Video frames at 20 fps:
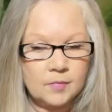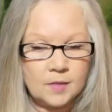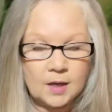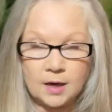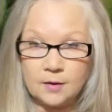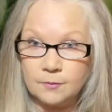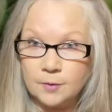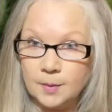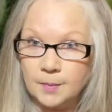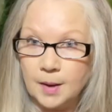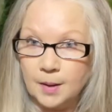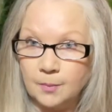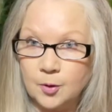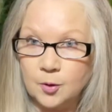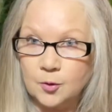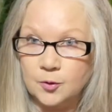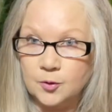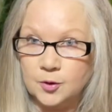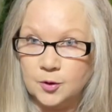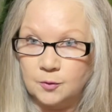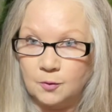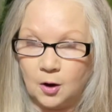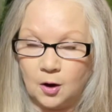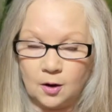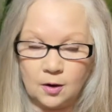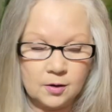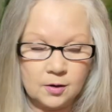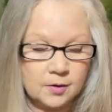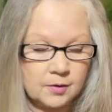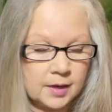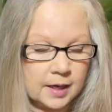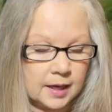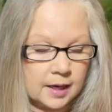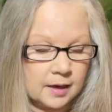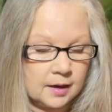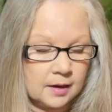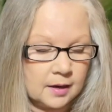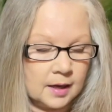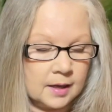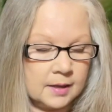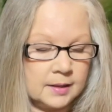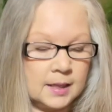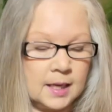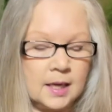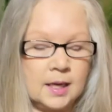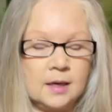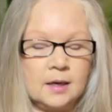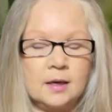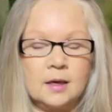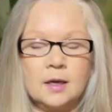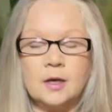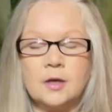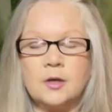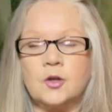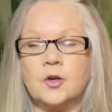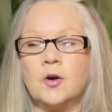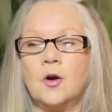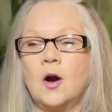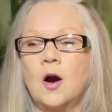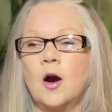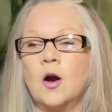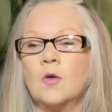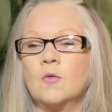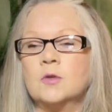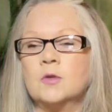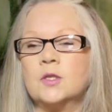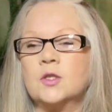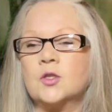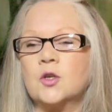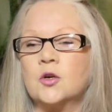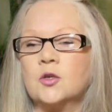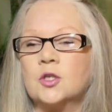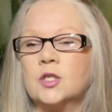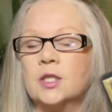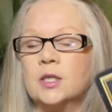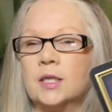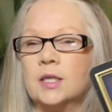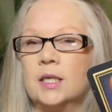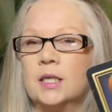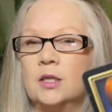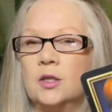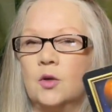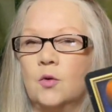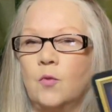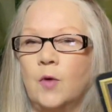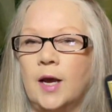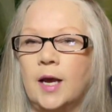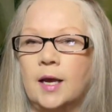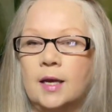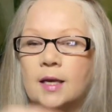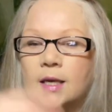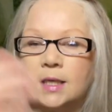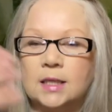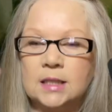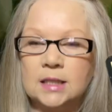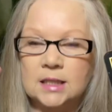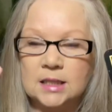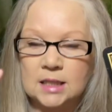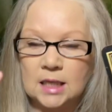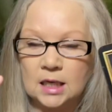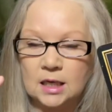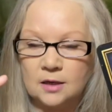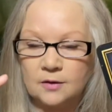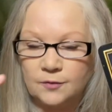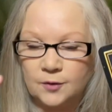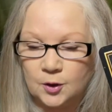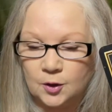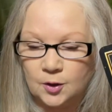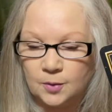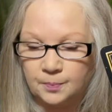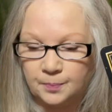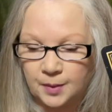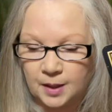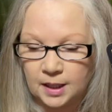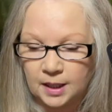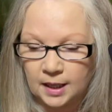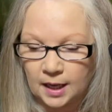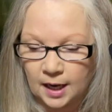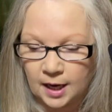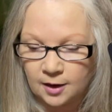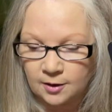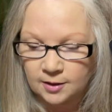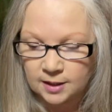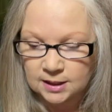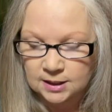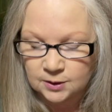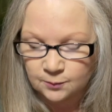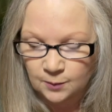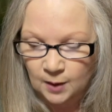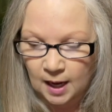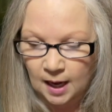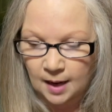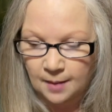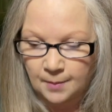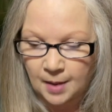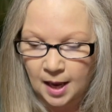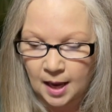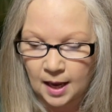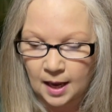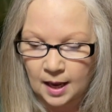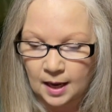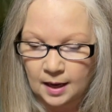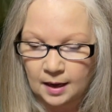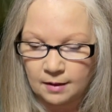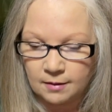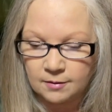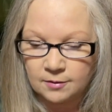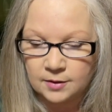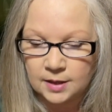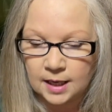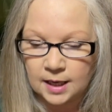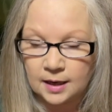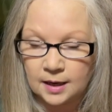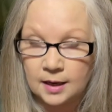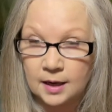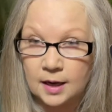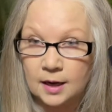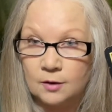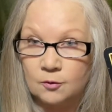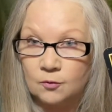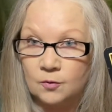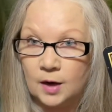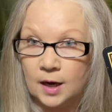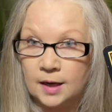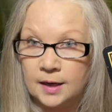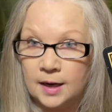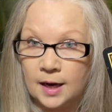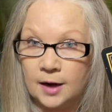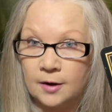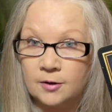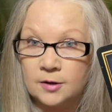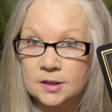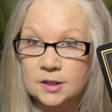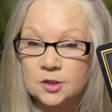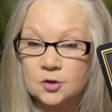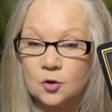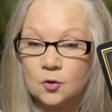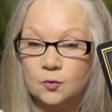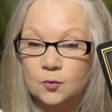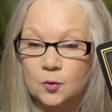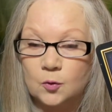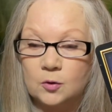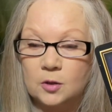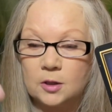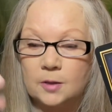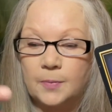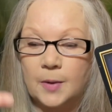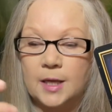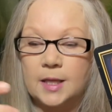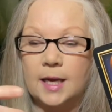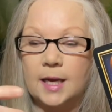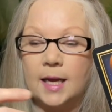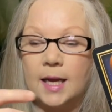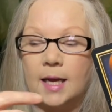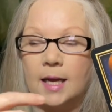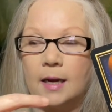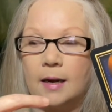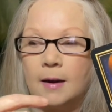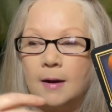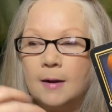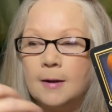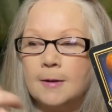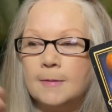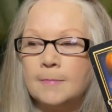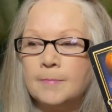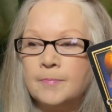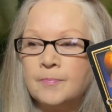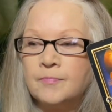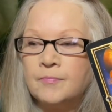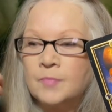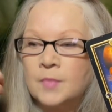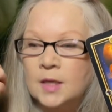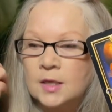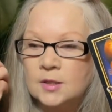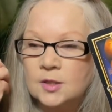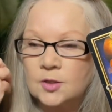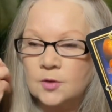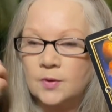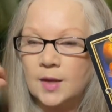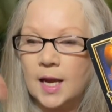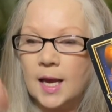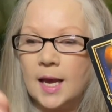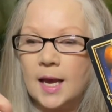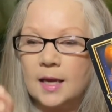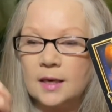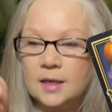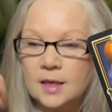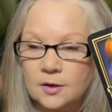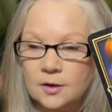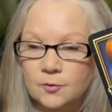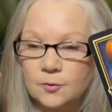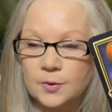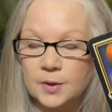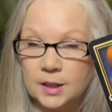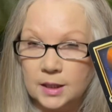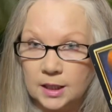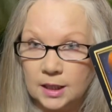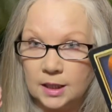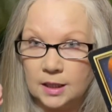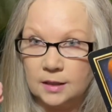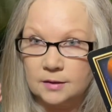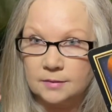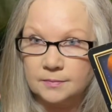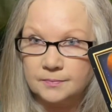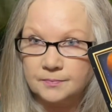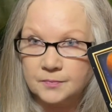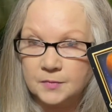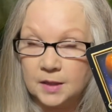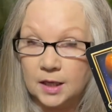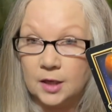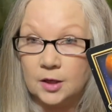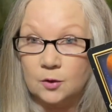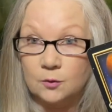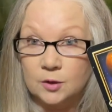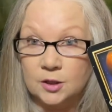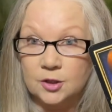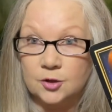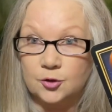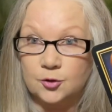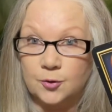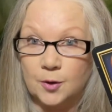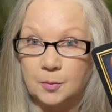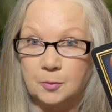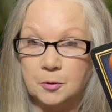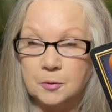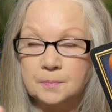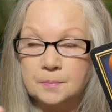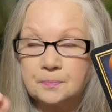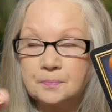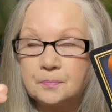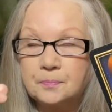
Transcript: and remember who you are, okay? And then your heart will start to lead the way instead of your big Aries ram head, okay? And Aries are ruled by the head. So the head can really get you into trouble